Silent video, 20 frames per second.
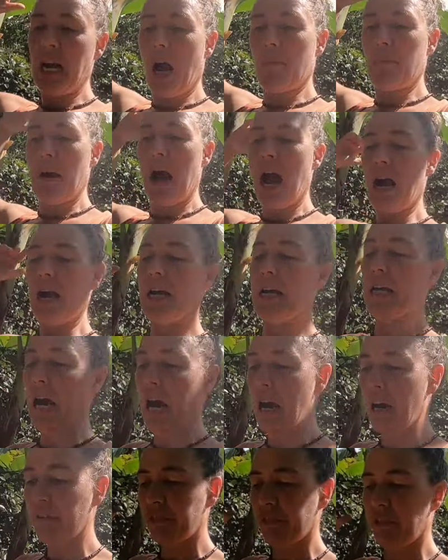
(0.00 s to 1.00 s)
up high
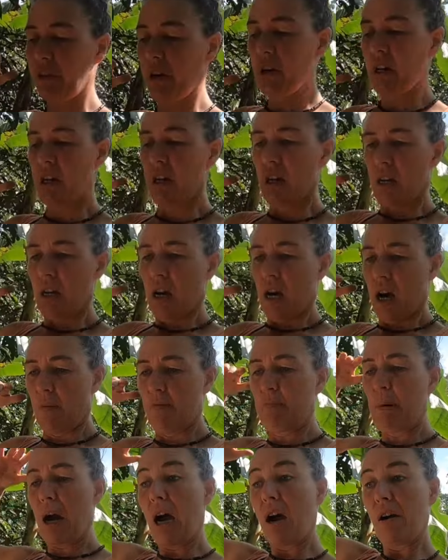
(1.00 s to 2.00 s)
enough
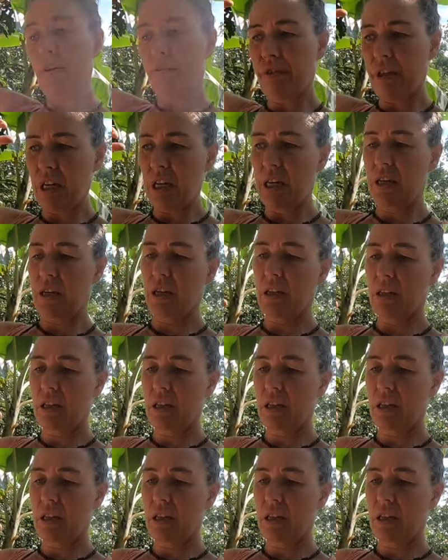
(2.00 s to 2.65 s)
above the